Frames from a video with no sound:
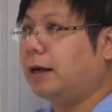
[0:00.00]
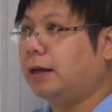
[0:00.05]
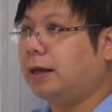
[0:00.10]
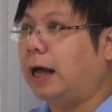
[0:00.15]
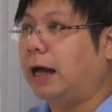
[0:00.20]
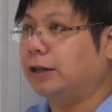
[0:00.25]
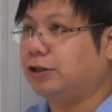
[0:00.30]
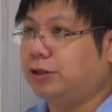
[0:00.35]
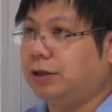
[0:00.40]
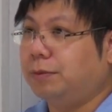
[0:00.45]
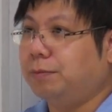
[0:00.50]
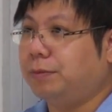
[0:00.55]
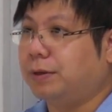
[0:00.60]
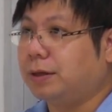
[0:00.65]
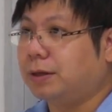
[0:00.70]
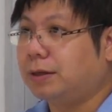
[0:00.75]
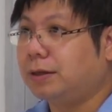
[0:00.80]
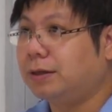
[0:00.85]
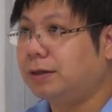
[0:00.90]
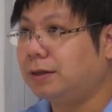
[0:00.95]
a large
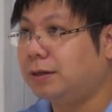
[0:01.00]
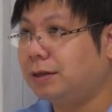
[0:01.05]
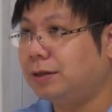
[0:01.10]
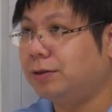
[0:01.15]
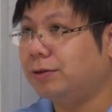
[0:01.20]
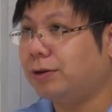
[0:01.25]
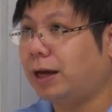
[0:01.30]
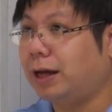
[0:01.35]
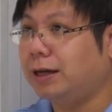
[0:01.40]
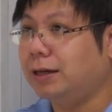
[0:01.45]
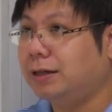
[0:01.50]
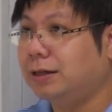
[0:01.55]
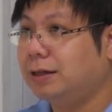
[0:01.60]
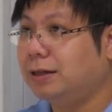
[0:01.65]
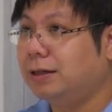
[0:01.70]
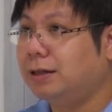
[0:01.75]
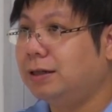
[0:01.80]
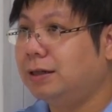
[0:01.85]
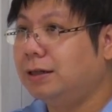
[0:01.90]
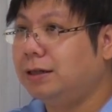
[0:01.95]
number. Okay?
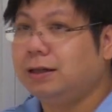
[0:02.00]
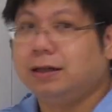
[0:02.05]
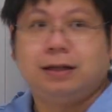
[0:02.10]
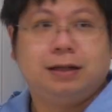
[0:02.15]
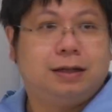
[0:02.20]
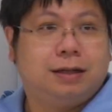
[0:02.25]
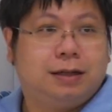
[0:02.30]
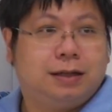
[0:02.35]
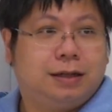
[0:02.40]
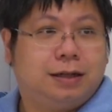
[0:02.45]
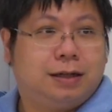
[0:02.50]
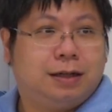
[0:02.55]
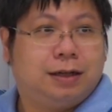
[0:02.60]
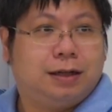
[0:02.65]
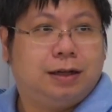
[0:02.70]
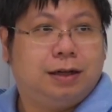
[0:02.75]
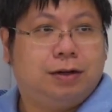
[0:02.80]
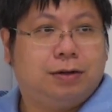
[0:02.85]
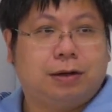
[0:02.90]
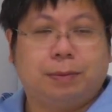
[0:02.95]

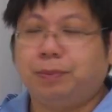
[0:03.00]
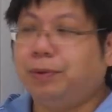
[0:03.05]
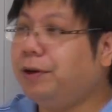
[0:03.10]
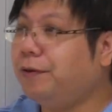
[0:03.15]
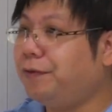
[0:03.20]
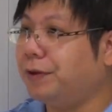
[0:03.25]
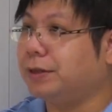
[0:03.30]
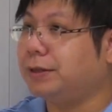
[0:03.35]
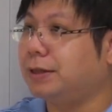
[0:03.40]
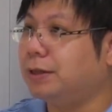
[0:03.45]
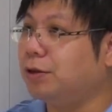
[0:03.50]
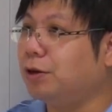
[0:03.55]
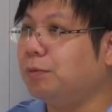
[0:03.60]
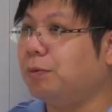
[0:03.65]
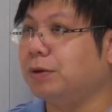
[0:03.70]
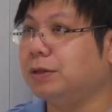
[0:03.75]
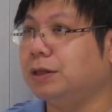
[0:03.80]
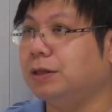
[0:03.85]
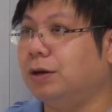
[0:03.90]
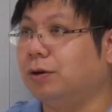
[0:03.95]
Okay, previously
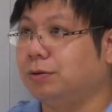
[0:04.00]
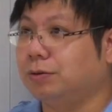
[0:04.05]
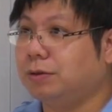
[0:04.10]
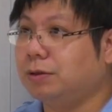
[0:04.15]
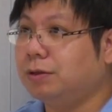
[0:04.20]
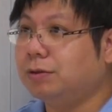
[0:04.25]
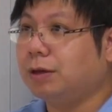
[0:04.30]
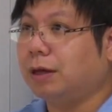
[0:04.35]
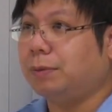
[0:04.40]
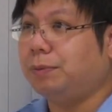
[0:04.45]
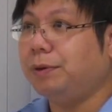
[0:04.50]
nobody knows. Okay,